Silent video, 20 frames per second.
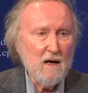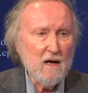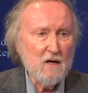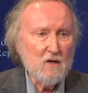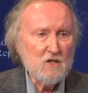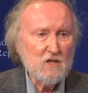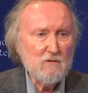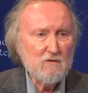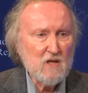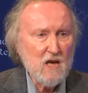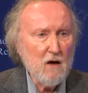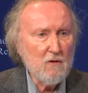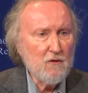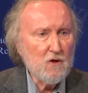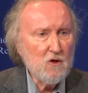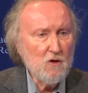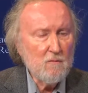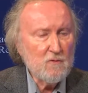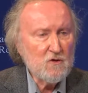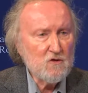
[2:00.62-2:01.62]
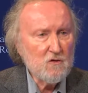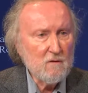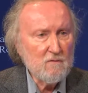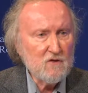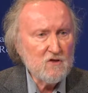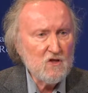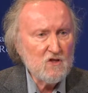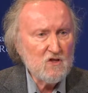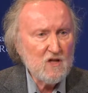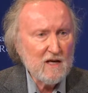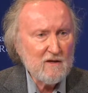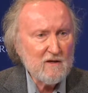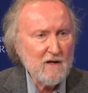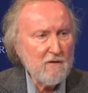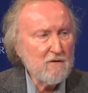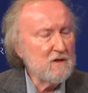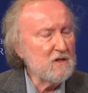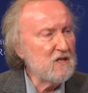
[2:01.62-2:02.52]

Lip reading: She was Health and Human Services Secretary.